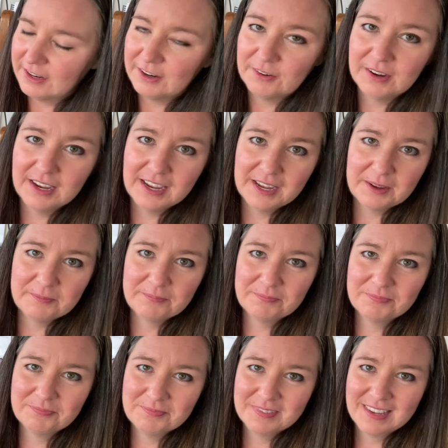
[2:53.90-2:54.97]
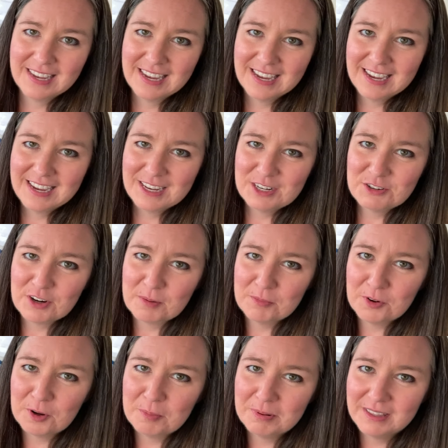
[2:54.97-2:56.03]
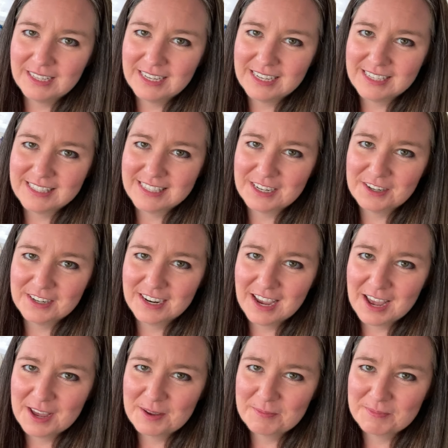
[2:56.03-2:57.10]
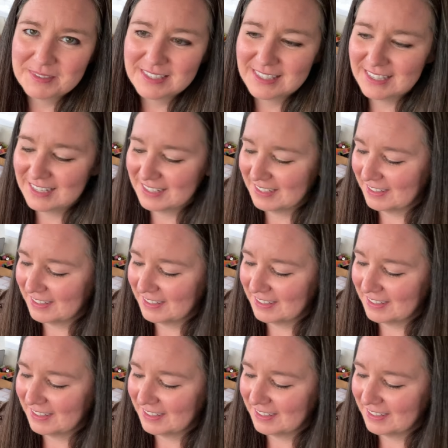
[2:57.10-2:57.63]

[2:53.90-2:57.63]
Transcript: Okay, drum roll please, here it comes.